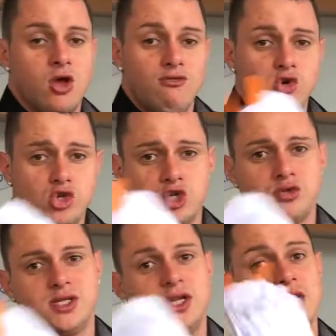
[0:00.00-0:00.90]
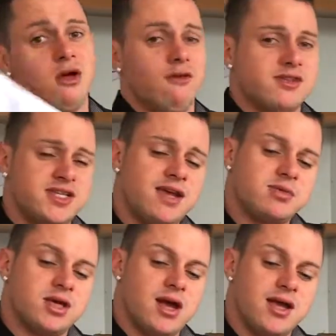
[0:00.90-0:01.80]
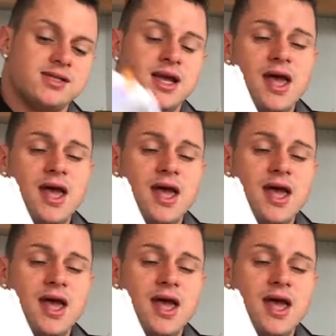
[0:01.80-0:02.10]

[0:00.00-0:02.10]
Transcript: of your choosing, of the same size,